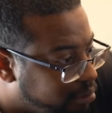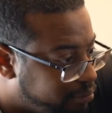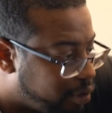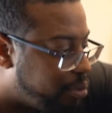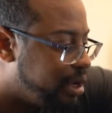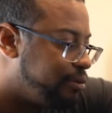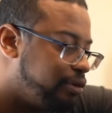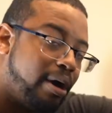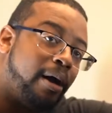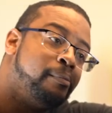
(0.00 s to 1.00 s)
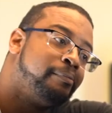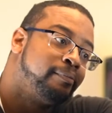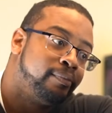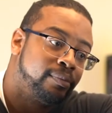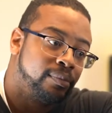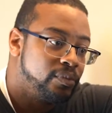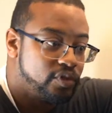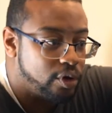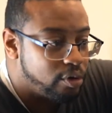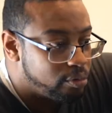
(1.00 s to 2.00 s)
flow in, flow out.
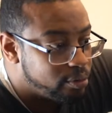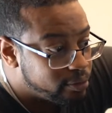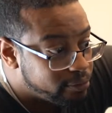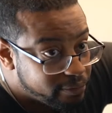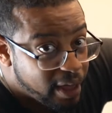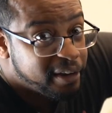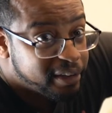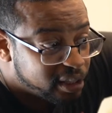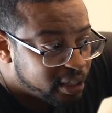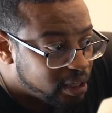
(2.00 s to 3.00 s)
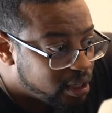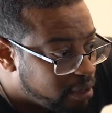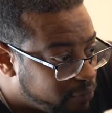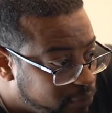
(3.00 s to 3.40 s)
So technically, if